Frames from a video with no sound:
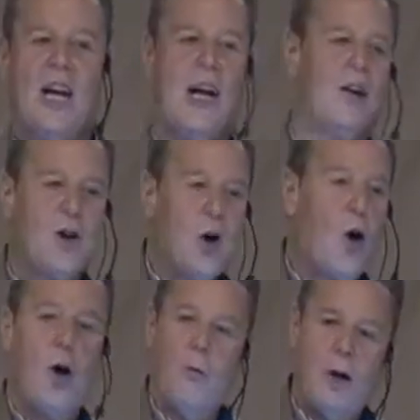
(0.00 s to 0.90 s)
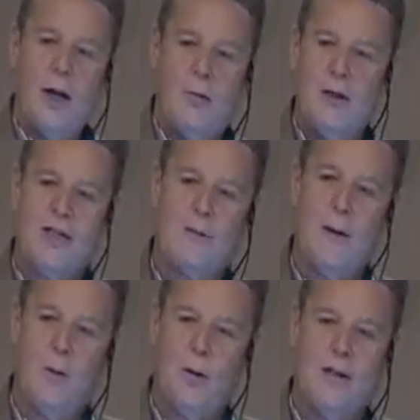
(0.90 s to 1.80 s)
yell out the car window when
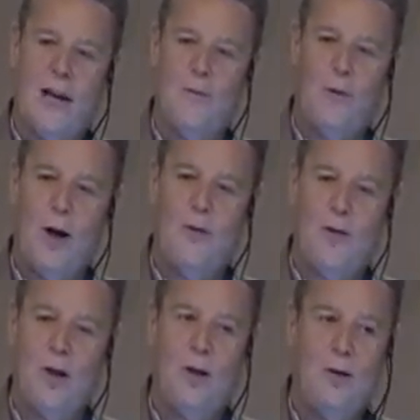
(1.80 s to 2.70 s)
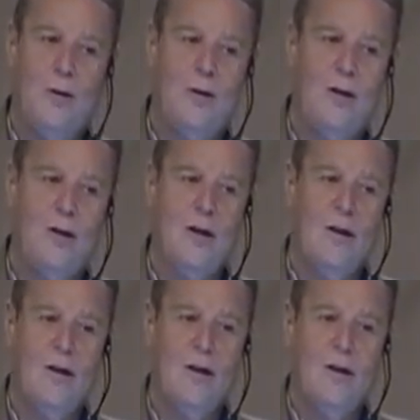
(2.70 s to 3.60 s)
somebody pulls out in front of you.
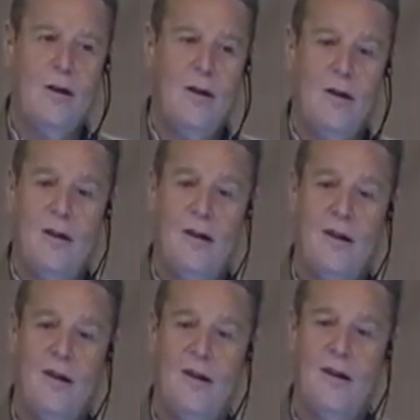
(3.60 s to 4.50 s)
Mm.